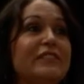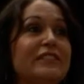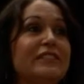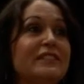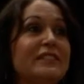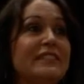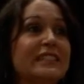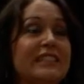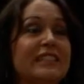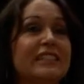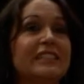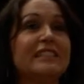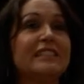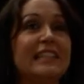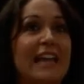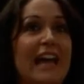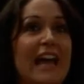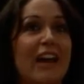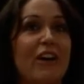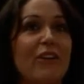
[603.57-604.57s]
of skill
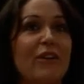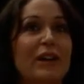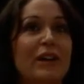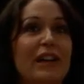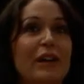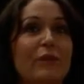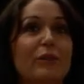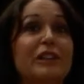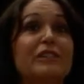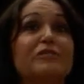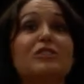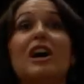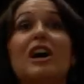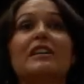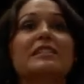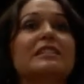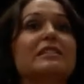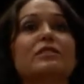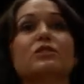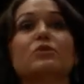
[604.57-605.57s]
now, it would
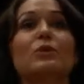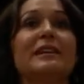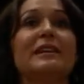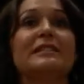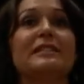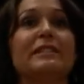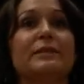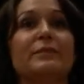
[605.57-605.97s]
cost us twice as